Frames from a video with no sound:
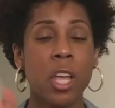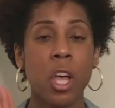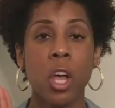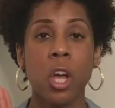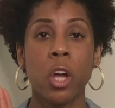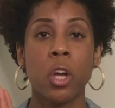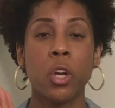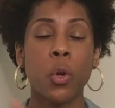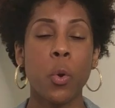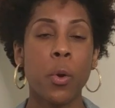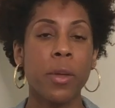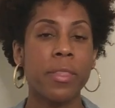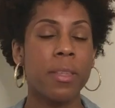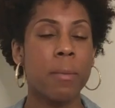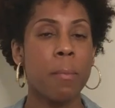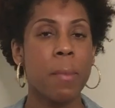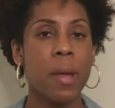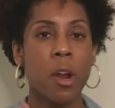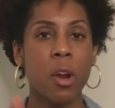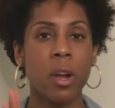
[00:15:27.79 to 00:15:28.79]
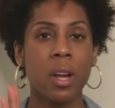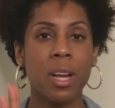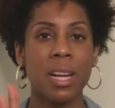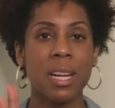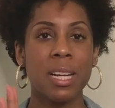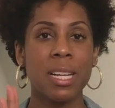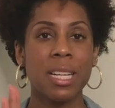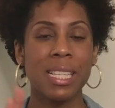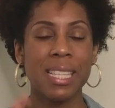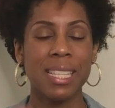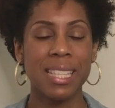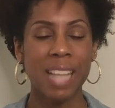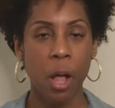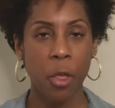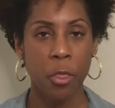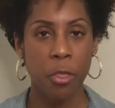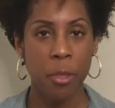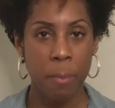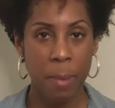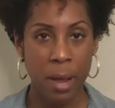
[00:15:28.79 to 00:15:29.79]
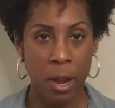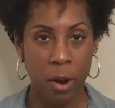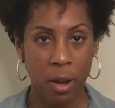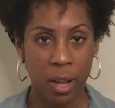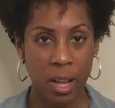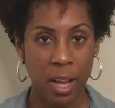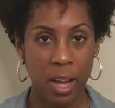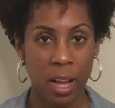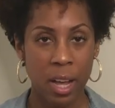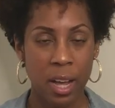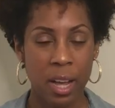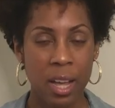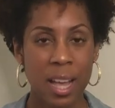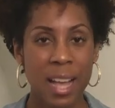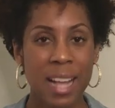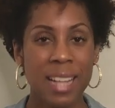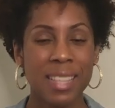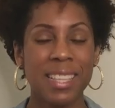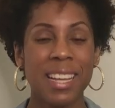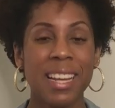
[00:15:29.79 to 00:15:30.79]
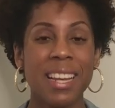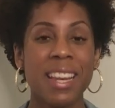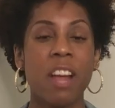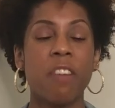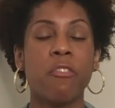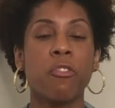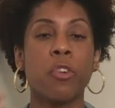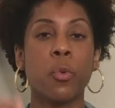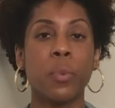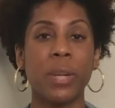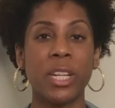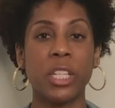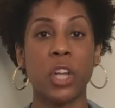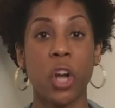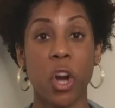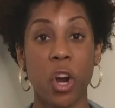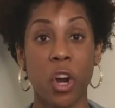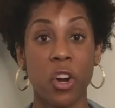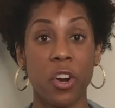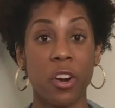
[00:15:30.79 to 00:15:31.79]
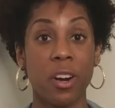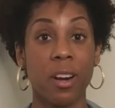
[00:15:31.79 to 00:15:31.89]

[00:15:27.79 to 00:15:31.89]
North America, South America, to never return.